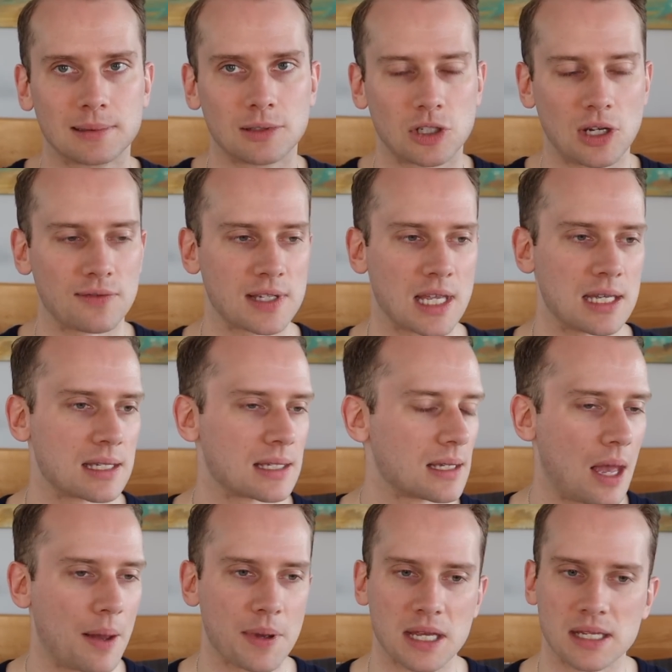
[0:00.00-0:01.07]
chef's kiss,
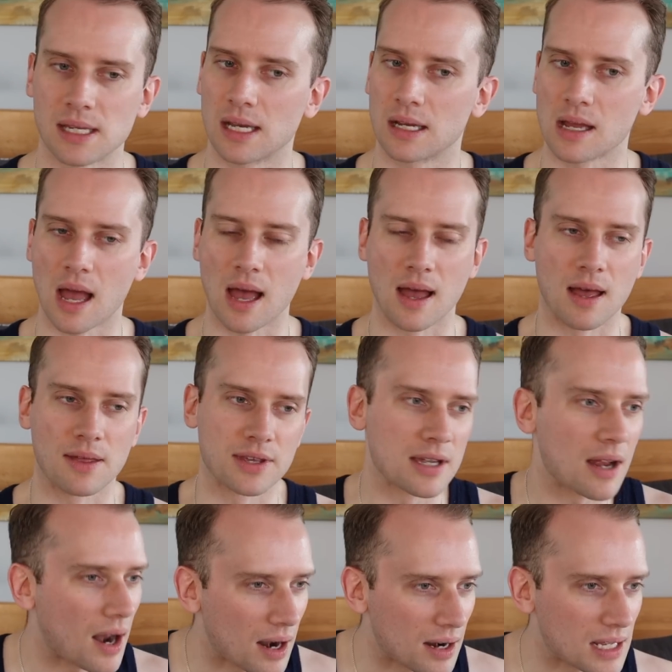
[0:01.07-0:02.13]
amazing. The
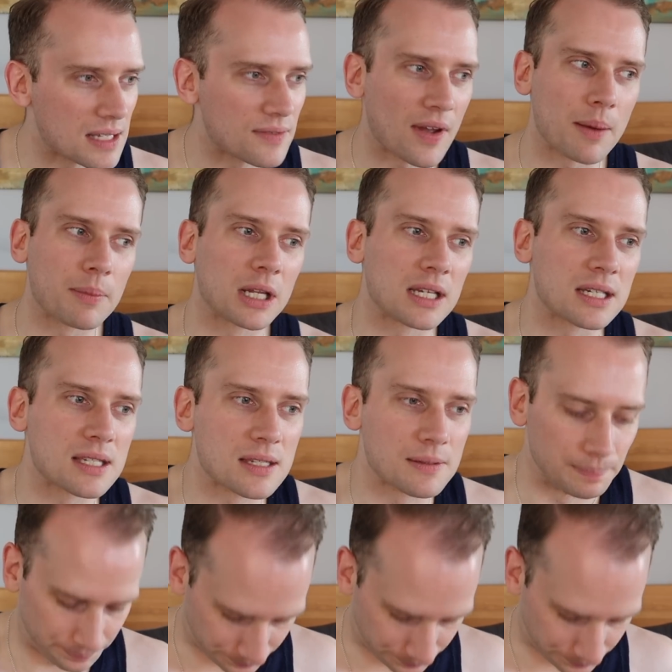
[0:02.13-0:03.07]
yarn is fabulous.